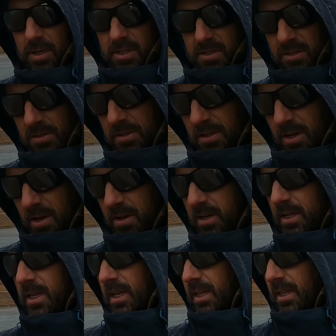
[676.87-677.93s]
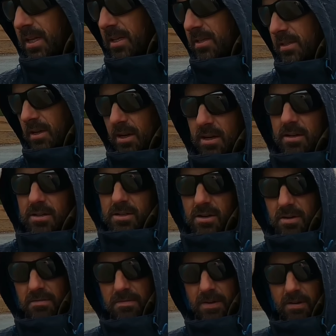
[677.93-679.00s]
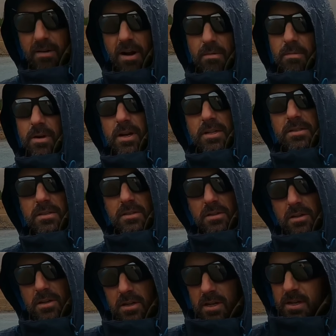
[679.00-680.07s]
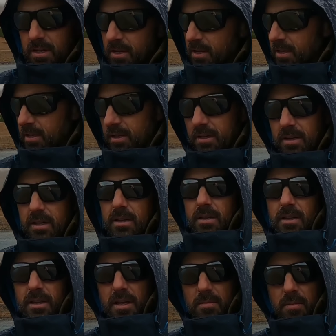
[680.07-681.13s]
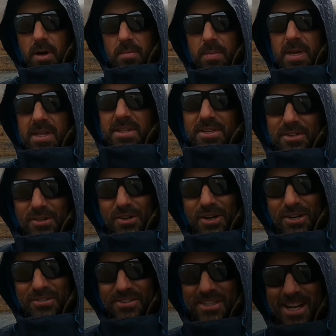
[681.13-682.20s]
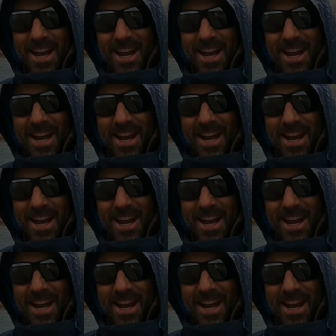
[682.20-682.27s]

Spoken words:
was a bit too slow to get there, so try and figure out what else to do. That might be the story of